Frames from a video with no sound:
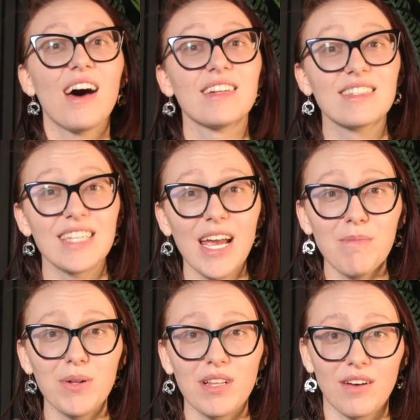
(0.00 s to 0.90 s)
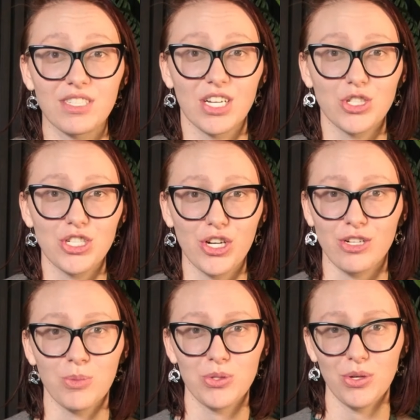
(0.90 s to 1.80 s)
An example of such a
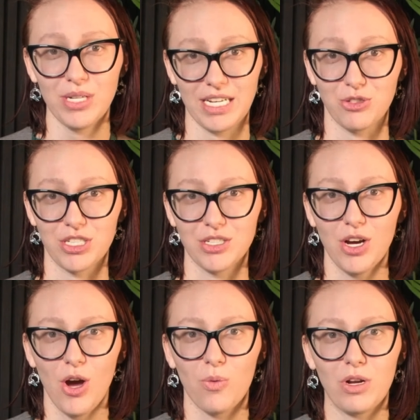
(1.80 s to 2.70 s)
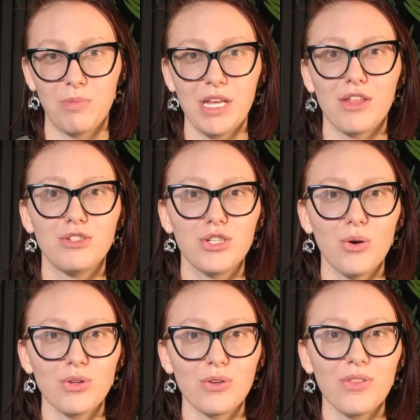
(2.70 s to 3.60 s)
charitable donation would be the
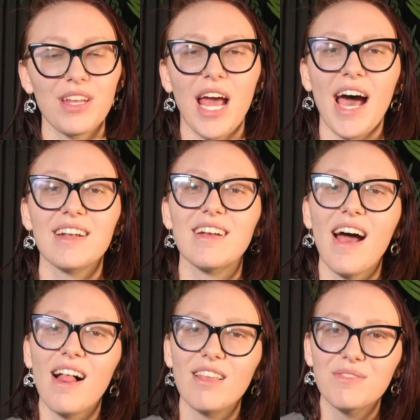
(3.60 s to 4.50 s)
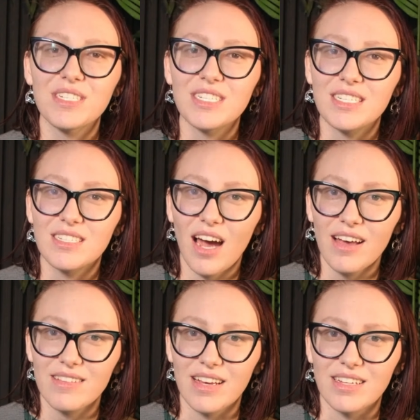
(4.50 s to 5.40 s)
donor that had an elephant in
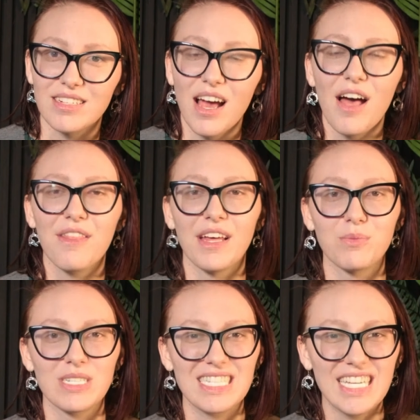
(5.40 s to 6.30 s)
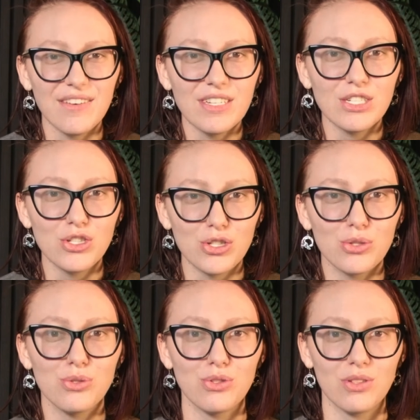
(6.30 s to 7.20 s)
Thailand that was given
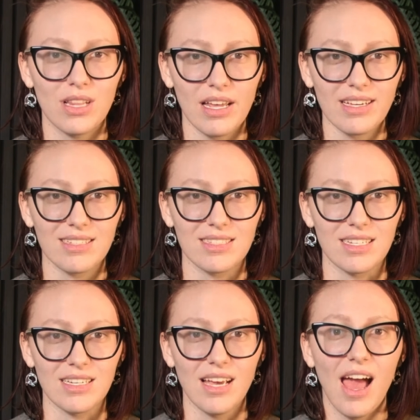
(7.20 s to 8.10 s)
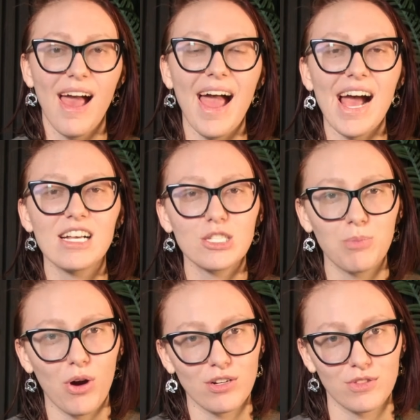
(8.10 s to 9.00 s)
to Legacy as
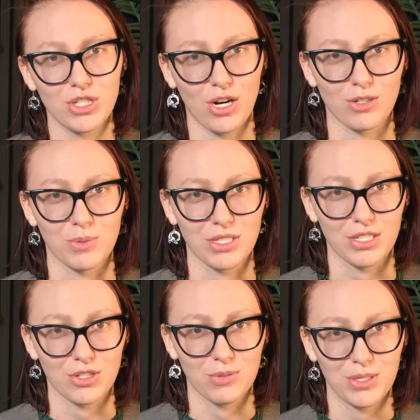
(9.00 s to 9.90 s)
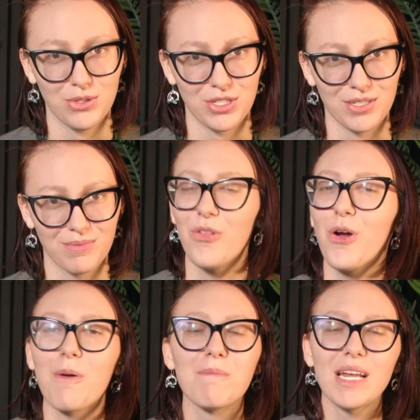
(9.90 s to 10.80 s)
part of a charitable distribution.
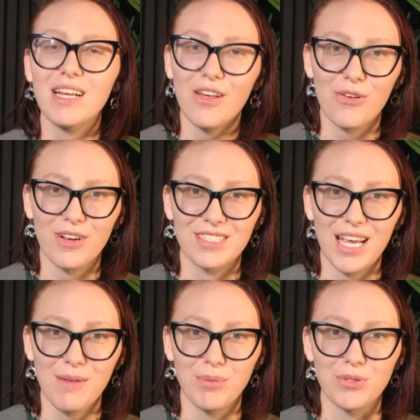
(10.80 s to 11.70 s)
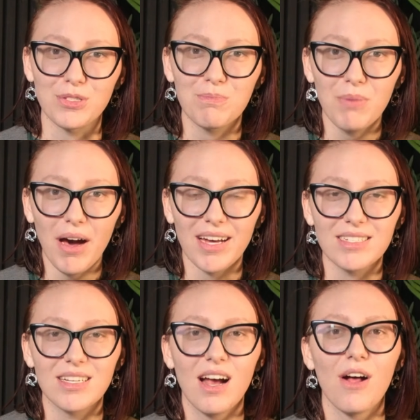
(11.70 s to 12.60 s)
There are many other examples,
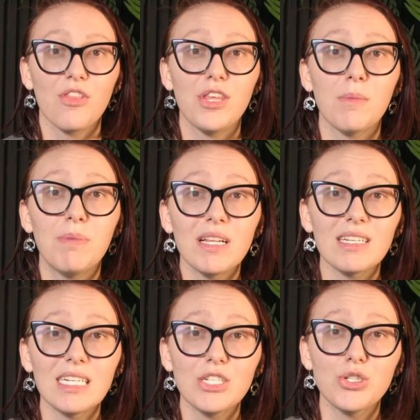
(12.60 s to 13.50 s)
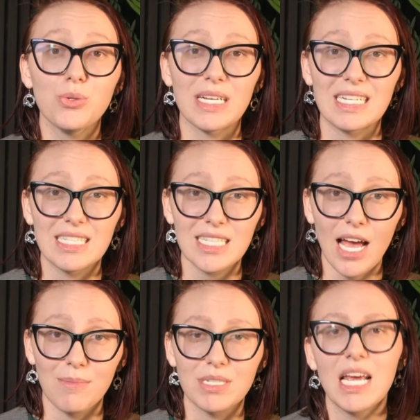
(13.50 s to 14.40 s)
but the ability to
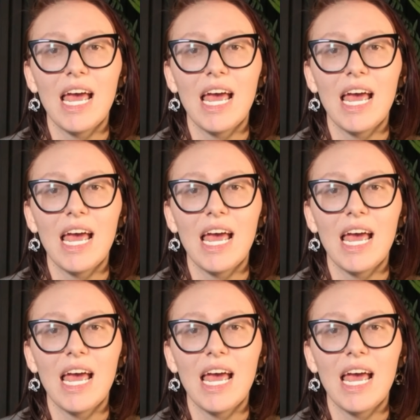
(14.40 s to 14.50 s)
accept